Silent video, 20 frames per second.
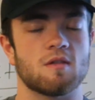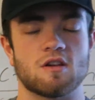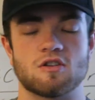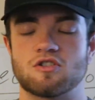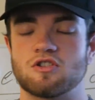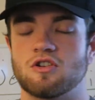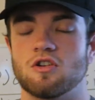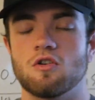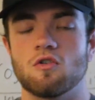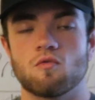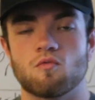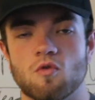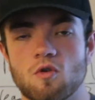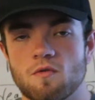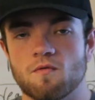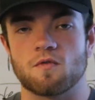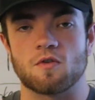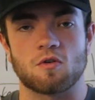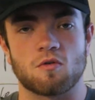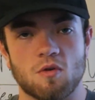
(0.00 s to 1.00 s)
there's still
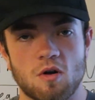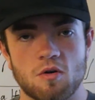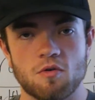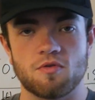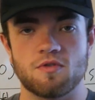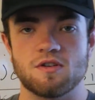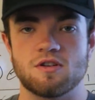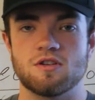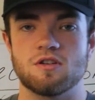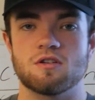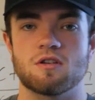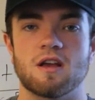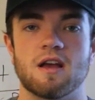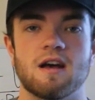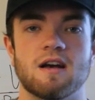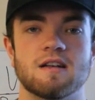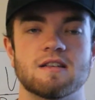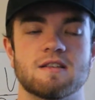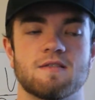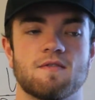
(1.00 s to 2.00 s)
room for growth this year,
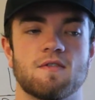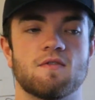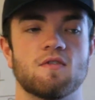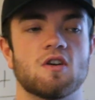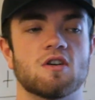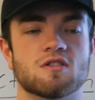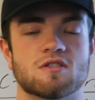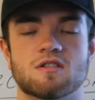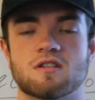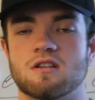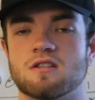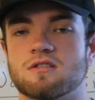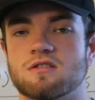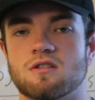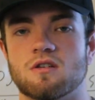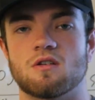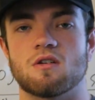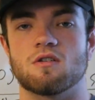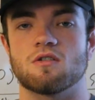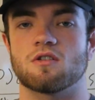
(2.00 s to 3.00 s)
guys. If you've not got
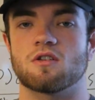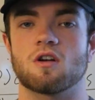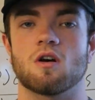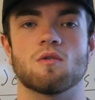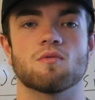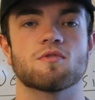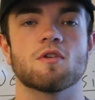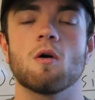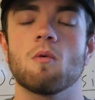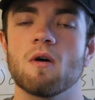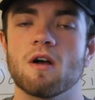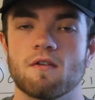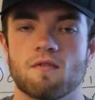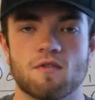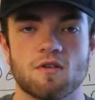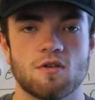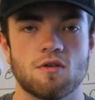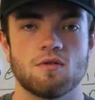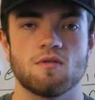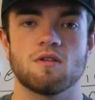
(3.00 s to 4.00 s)
started on your goal, don't wait
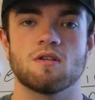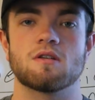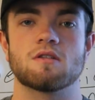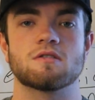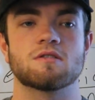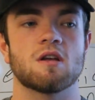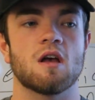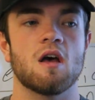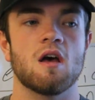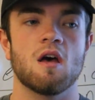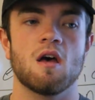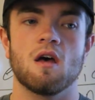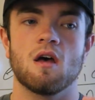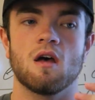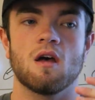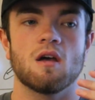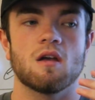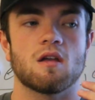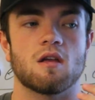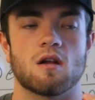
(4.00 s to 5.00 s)
for New Year's.
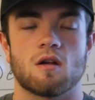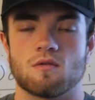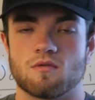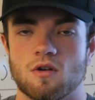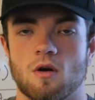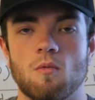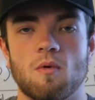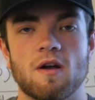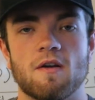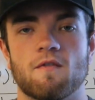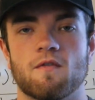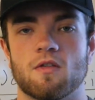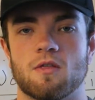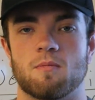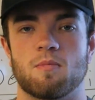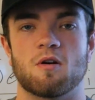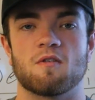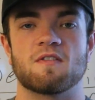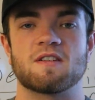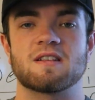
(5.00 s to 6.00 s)
You know, don't wait for
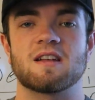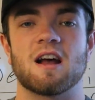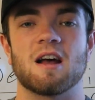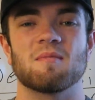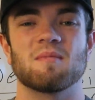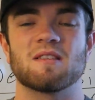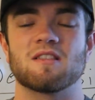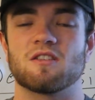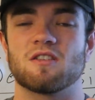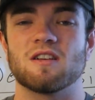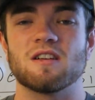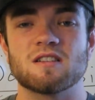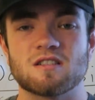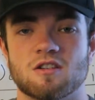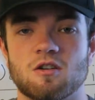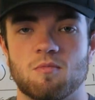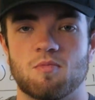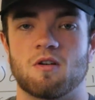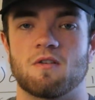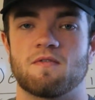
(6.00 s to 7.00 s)
the perfect timing. There
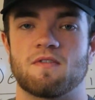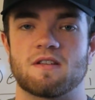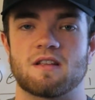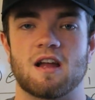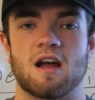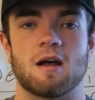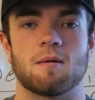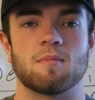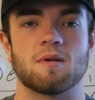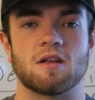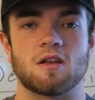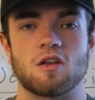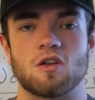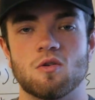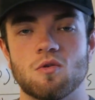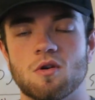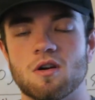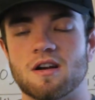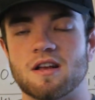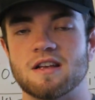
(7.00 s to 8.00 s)
is no perfect timing.
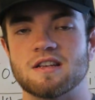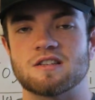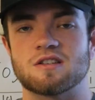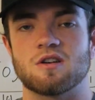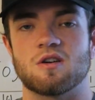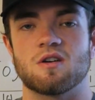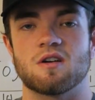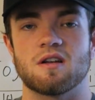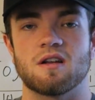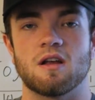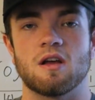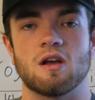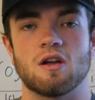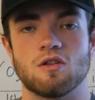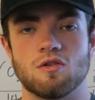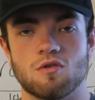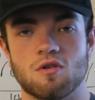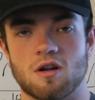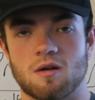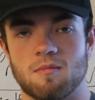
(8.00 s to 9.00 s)
You got to get started
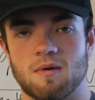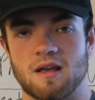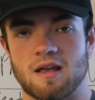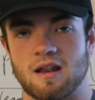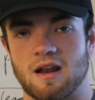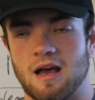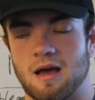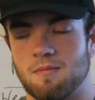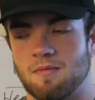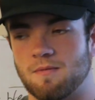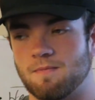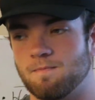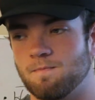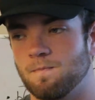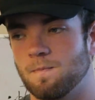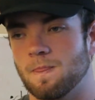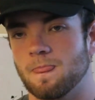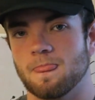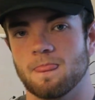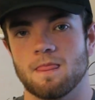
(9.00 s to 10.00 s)
and you got to make it happen.
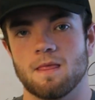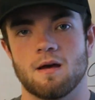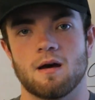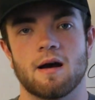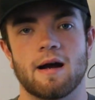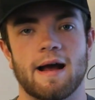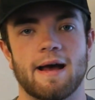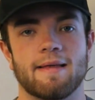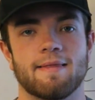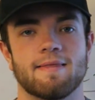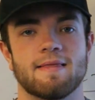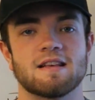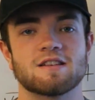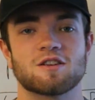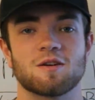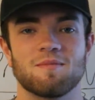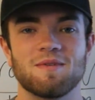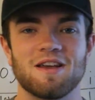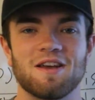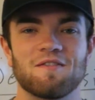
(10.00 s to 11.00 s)
All right,
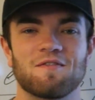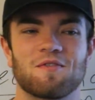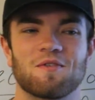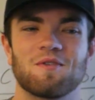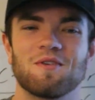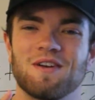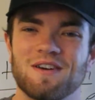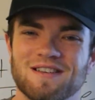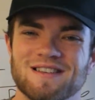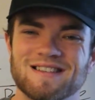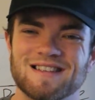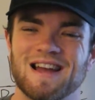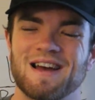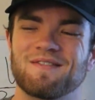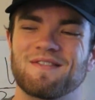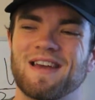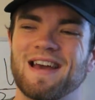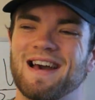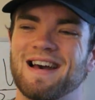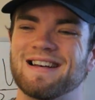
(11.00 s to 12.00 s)
that's gonna be it for real this
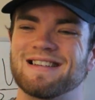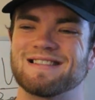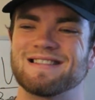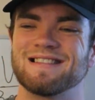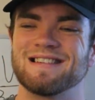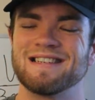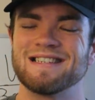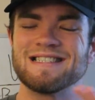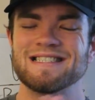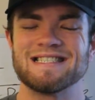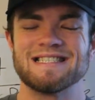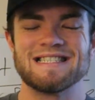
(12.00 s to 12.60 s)
time, guys